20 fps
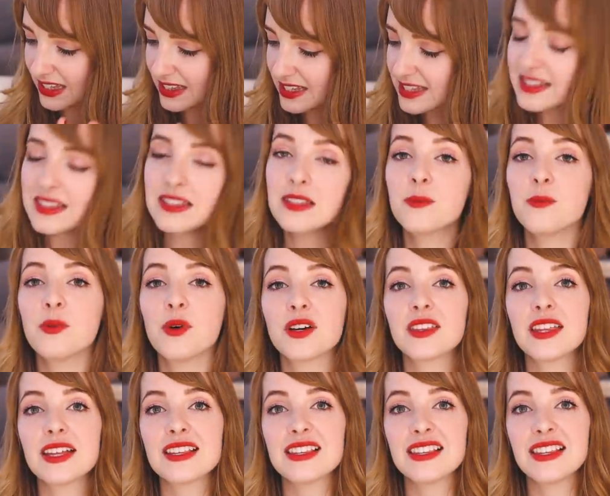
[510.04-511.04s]
this is a
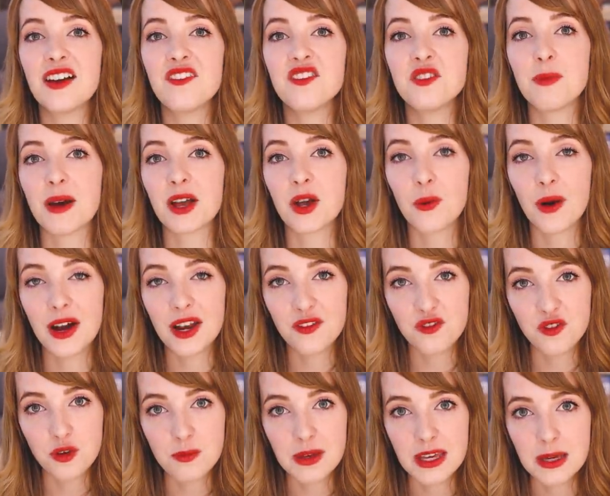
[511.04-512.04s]
book that's loved by quite a
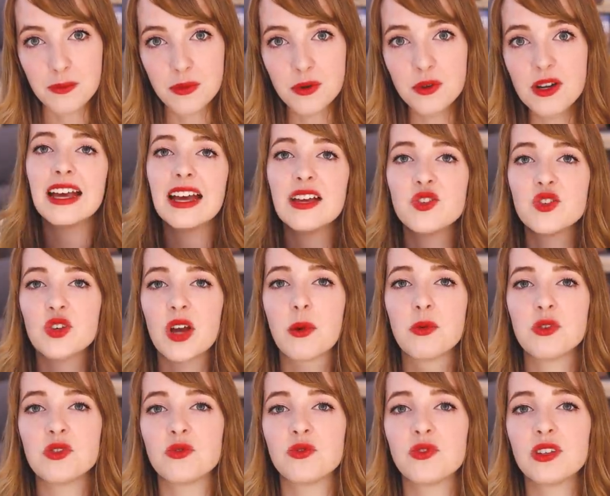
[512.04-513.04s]
few people, and so I
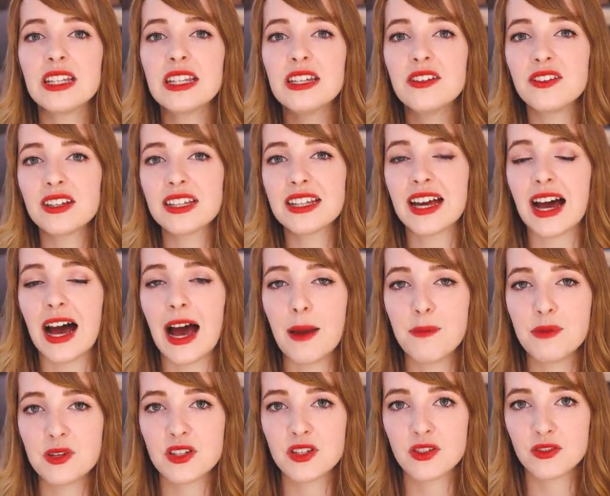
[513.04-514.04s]
was really, really
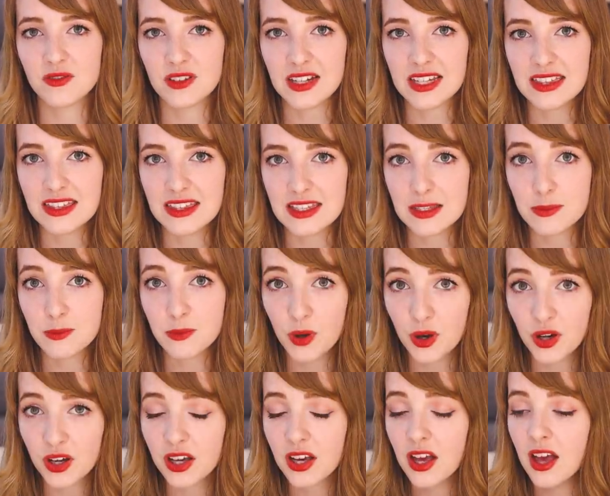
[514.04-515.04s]
hyped to read this
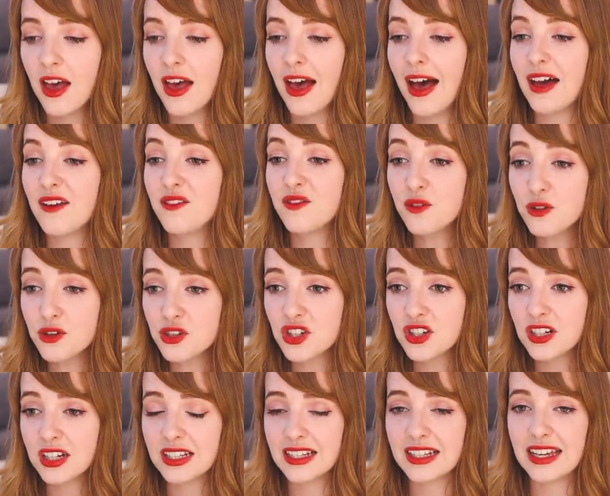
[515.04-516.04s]
book.
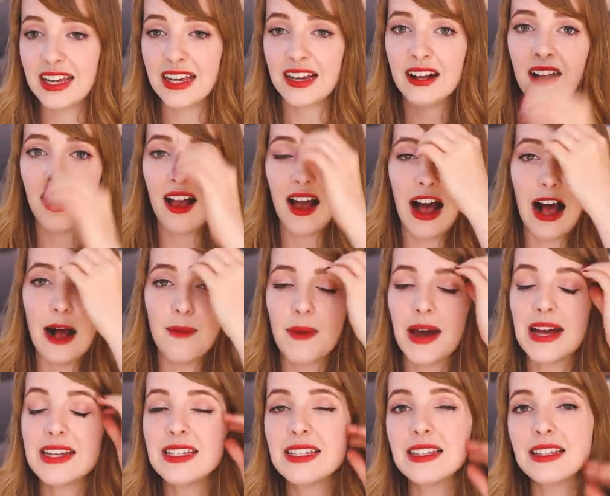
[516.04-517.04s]
Unfortunately,
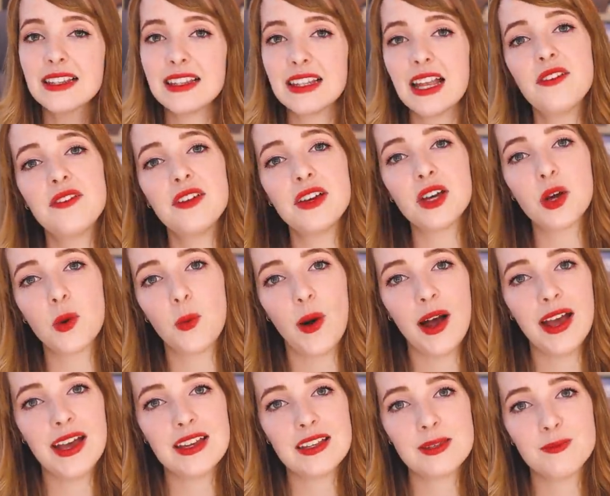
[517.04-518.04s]
I didn't love it
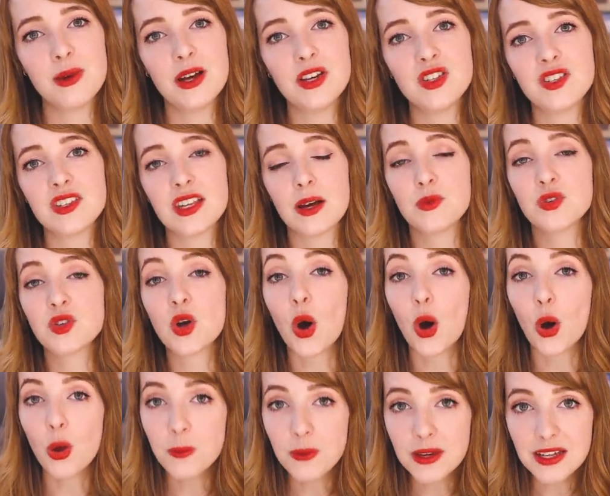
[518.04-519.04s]
quite as much as I was
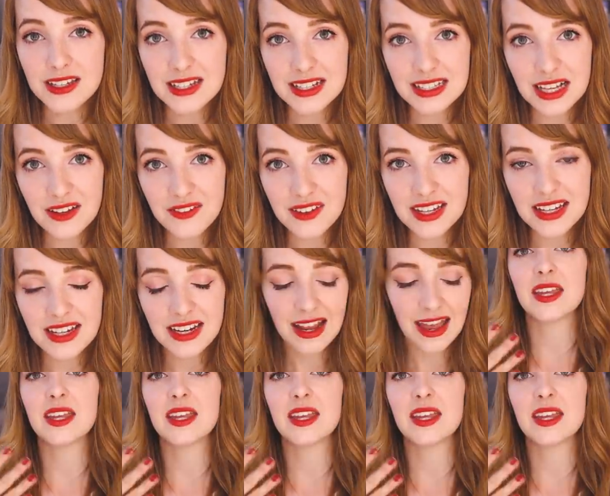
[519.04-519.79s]
hoping to love it.